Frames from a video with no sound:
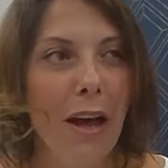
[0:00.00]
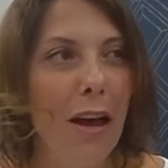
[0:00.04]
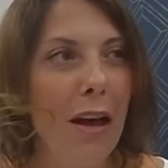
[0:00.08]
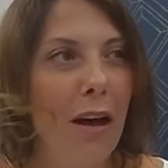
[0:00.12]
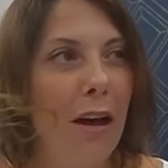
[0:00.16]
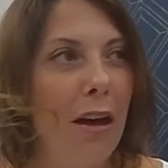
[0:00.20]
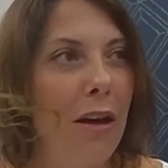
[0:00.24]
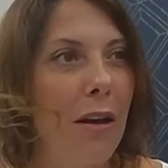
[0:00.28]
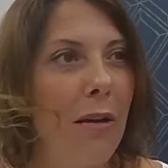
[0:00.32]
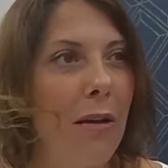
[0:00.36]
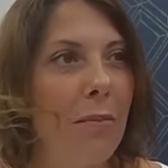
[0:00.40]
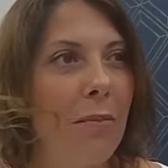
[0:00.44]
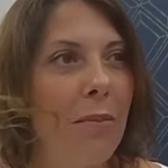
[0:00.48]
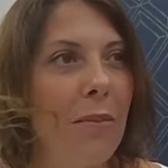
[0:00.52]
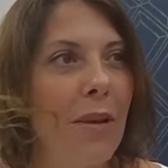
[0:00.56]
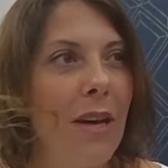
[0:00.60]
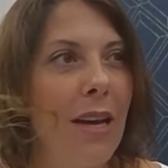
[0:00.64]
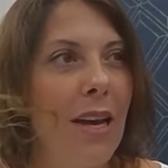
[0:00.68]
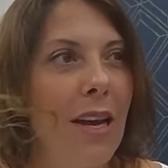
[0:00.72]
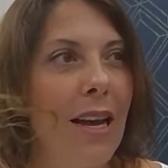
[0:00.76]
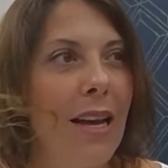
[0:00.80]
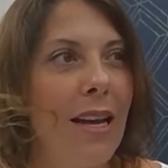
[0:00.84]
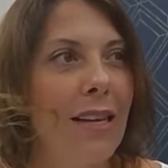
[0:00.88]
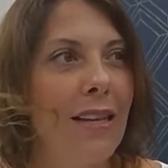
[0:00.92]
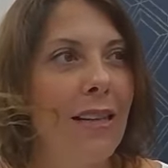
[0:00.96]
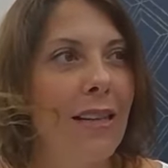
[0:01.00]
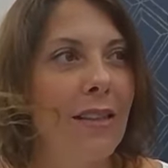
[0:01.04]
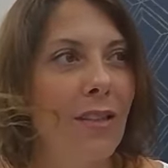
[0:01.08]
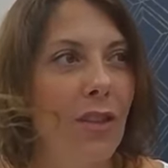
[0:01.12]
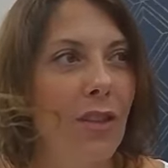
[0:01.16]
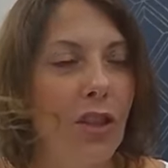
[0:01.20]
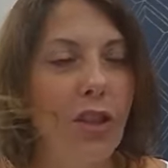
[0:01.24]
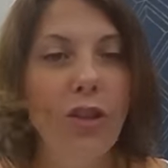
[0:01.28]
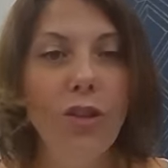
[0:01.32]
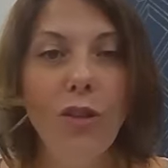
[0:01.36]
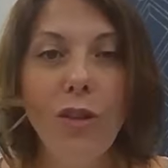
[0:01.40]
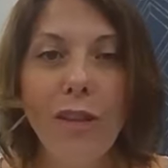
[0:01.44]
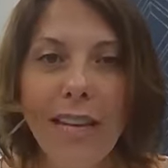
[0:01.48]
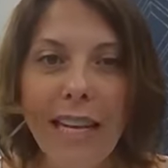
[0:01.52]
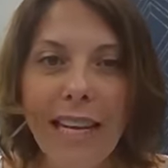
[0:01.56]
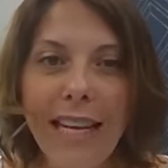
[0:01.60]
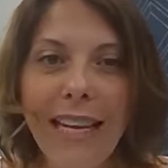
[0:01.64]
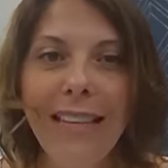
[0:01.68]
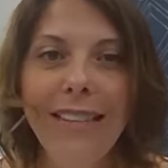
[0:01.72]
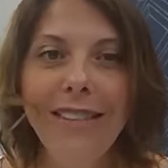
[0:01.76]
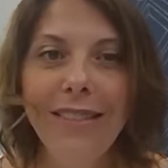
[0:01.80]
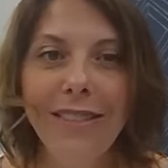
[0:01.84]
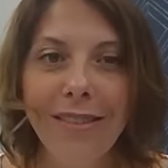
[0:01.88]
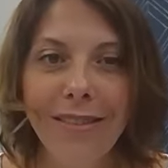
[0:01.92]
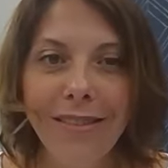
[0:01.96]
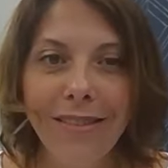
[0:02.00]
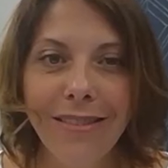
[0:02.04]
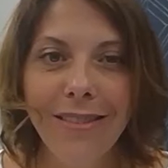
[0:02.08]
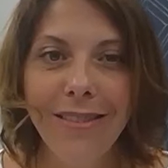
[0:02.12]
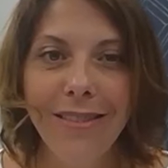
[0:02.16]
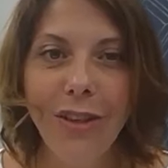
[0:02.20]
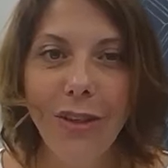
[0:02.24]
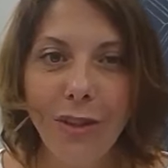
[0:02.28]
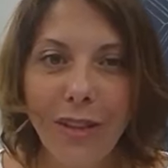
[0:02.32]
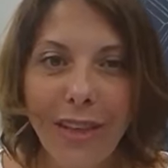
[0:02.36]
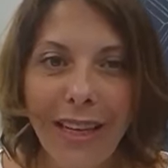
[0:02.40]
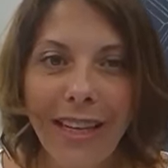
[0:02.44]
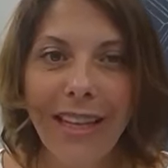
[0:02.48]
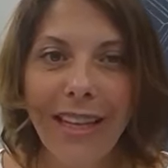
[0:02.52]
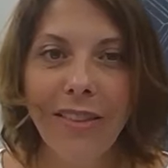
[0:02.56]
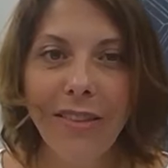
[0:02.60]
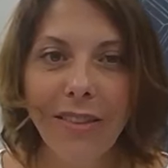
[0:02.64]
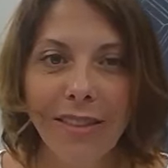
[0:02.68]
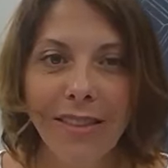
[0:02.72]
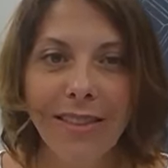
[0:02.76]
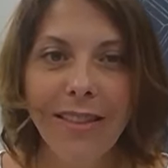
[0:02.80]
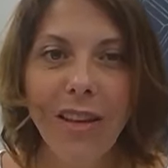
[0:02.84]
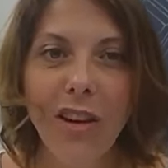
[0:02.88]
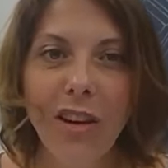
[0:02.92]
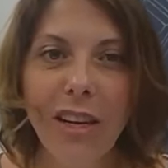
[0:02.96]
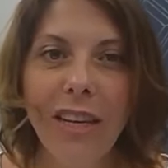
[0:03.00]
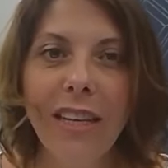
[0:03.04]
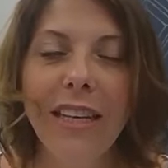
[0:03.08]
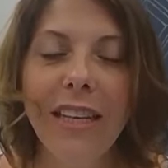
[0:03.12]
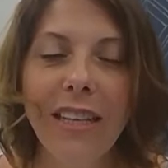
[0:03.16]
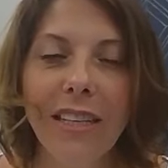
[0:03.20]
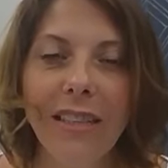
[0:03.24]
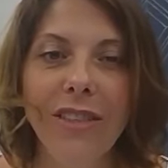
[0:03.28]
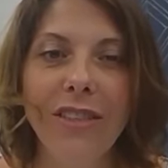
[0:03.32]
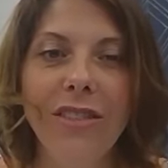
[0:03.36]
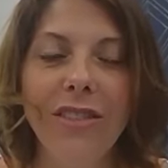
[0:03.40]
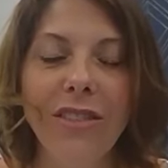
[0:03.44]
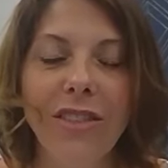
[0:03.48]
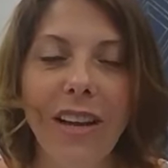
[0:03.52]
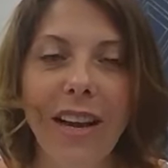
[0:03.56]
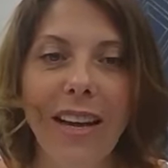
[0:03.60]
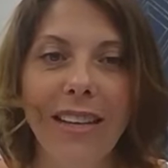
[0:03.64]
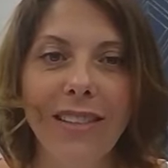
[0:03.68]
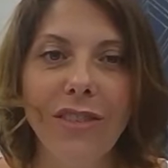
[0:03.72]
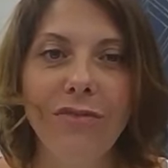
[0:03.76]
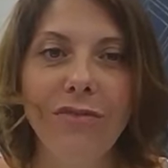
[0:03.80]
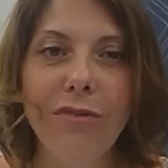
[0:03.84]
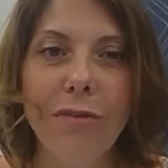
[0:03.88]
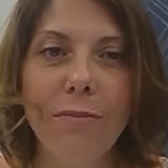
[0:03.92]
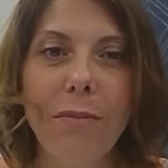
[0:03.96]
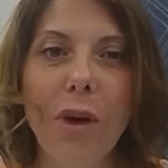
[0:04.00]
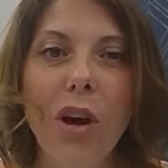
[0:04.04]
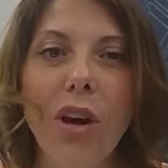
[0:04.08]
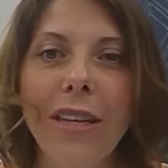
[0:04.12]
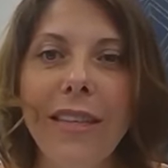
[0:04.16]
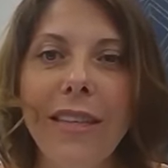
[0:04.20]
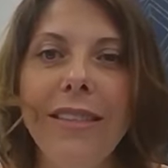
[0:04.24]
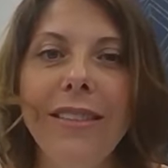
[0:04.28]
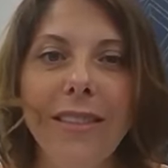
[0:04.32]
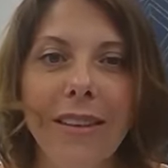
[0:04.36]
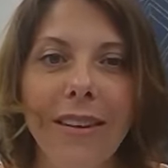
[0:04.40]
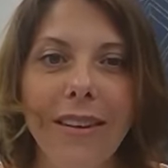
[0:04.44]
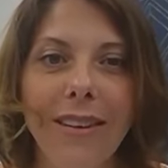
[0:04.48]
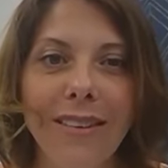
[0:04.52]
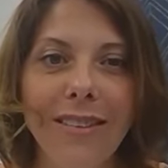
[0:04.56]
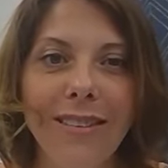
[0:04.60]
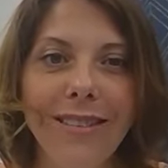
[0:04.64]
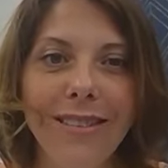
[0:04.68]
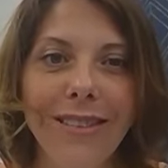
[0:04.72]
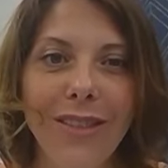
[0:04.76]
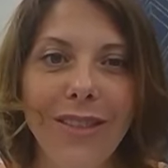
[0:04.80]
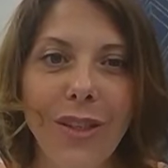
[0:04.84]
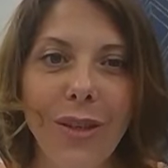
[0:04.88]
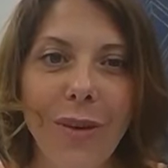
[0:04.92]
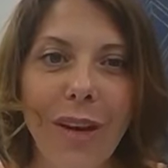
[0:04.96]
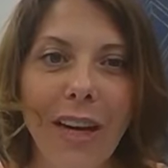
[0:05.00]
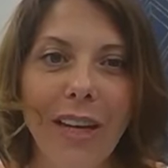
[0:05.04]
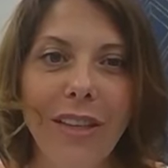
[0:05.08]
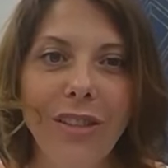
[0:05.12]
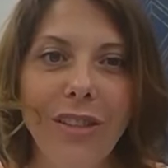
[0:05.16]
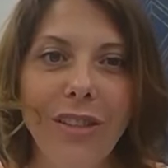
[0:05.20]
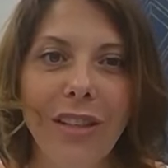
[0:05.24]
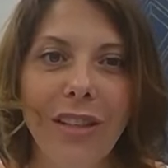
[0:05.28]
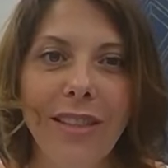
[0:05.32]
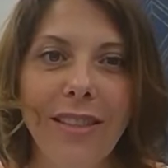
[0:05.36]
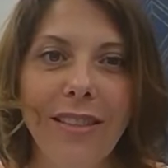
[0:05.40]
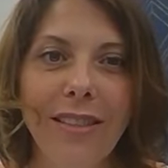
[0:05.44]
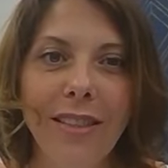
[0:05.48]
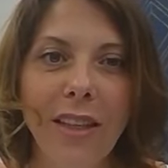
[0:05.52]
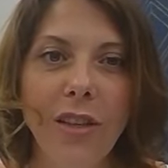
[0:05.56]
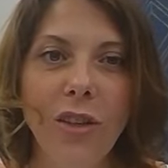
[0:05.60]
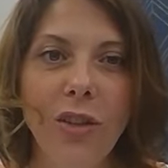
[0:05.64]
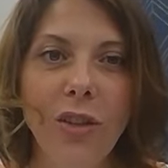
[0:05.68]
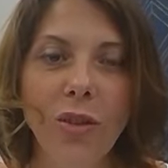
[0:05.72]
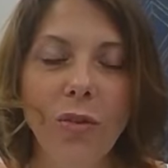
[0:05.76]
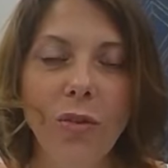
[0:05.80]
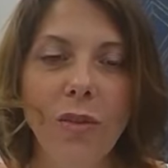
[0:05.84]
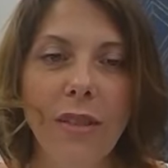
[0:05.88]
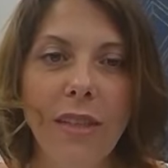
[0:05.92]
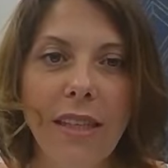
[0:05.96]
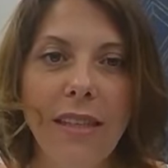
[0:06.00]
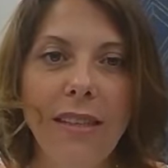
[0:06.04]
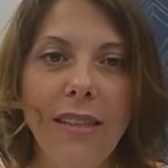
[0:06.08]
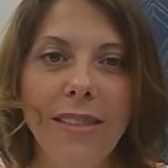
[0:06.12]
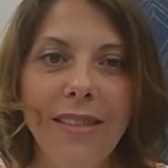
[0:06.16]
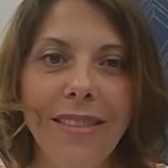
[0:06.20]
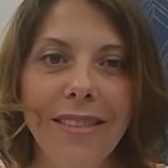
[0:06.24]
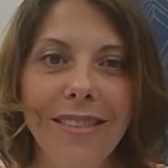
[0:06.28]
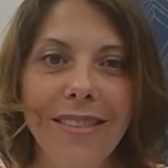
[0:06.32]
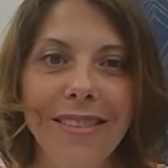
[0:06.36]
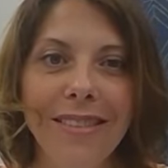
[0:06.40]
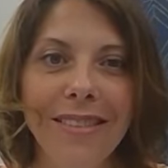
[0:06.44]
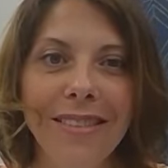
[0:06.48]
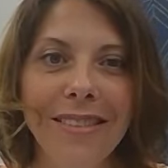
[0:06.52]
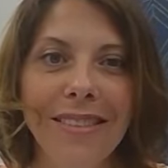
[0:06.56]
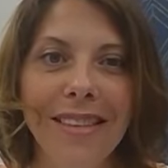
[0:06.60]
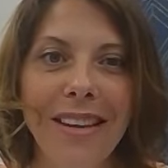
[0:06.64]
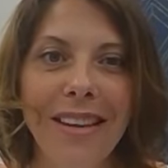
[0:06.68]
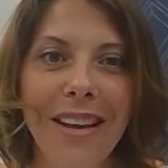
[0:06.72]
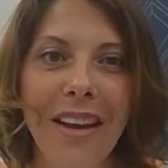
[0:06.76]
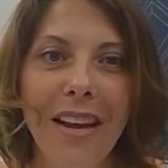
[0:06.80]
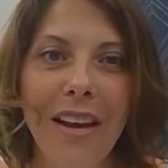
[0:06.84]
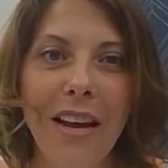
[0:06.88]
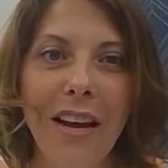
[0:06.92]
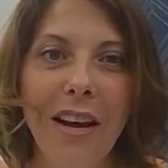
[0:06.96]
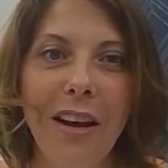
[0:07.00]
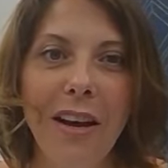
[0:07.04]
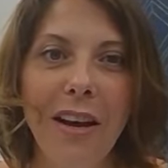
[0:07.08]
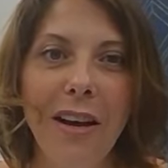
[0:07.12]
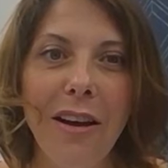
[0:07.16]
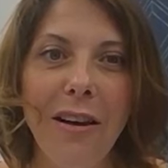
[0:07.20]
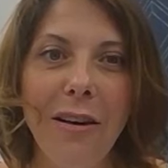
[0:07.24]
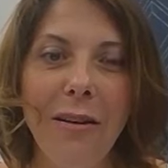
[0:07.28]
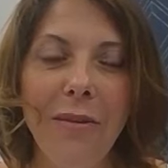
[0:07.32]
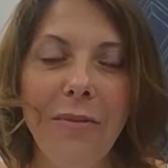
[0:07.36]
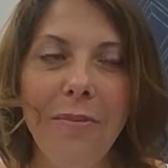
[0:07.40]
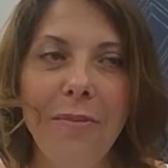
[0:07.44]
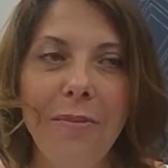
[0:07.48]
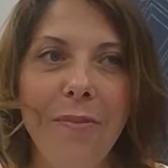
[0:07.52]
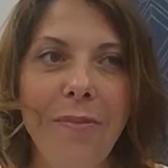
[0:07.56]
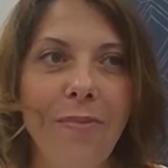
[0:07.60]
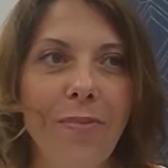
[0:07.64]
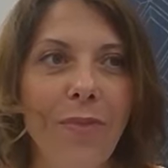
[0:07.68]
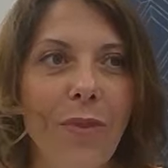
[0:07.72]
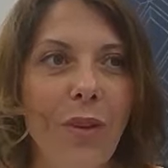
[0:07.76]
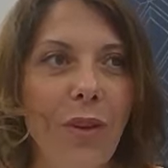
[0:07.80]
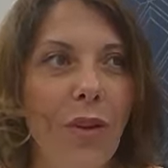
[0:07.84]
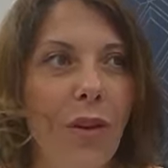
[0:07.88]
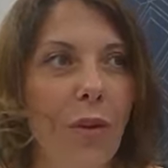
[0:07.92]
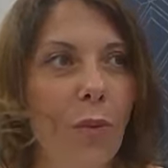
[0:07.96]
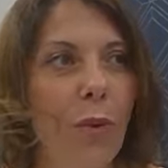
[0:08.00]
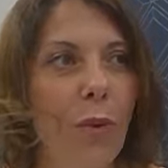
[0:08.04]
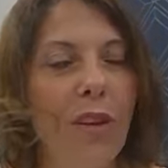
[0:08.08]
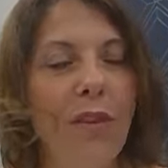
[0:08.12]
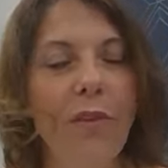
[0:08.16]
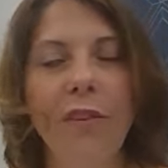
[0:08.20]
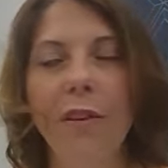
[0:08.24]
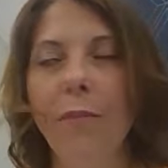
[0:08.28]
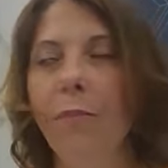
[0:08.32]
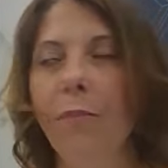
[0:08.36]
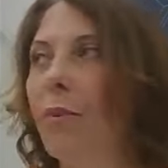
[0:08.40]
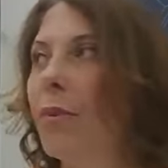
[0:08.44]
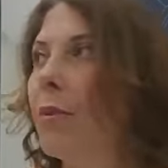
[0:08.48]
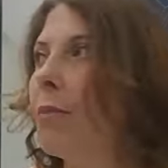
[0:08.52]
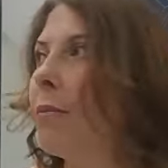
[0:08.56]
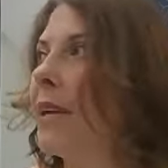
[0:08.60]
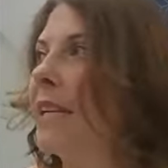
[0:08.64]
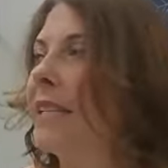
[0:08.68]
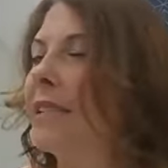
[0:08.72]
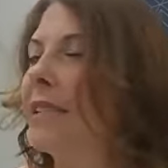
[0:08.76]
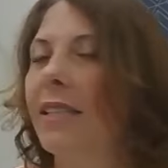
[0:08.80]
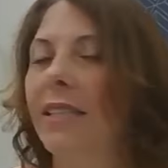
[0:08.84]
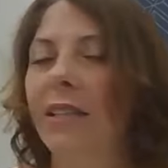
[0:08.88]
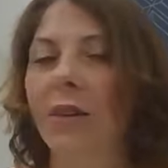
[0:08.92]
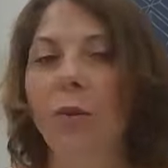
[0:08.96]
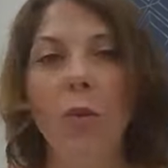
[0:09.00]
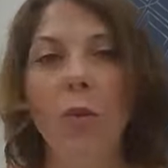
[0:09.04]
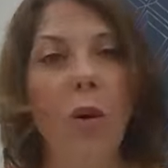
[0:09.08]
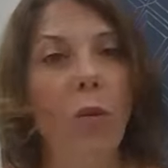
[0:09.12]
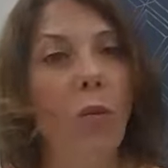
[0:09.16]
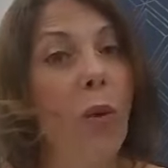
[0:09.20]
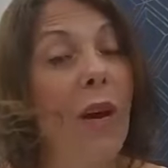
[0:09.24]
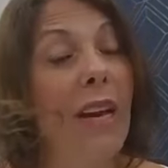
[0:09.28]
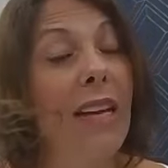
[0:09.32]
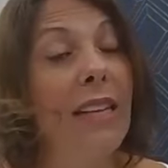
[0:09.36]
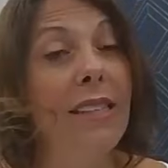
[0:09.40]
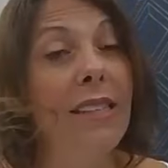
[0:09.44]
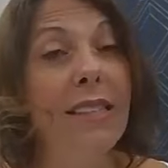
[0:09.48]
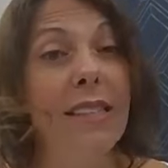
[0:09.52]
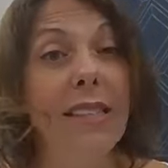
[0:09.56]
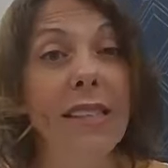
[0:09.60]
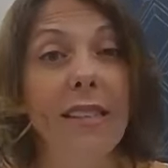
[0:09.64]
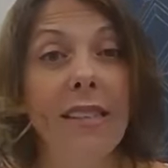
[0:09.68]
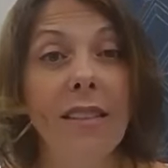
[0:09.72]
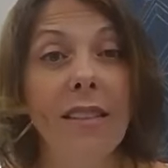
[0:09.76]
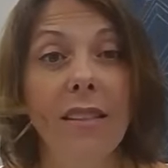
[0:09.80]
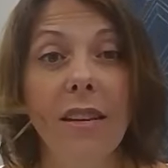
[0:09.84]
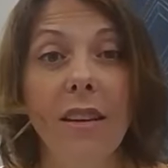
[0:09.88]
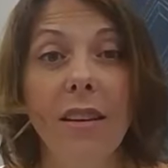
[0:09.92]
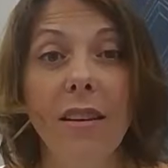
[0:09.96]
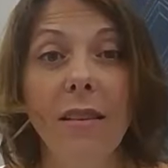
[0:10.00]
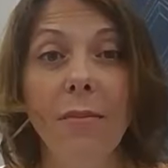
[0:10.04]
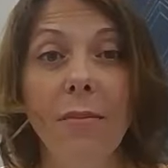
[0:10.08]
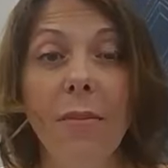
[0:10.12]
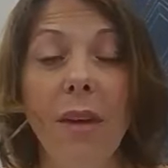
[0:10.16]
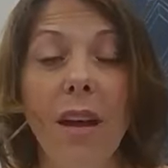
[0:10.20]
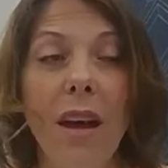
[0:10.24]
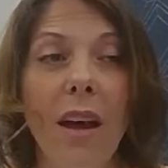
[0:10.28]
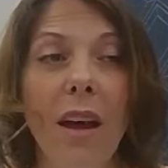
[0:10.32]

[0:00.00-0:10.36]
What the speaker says: So you need the signage as a reminder to actually social distance. You know, we've implemented a one-way system,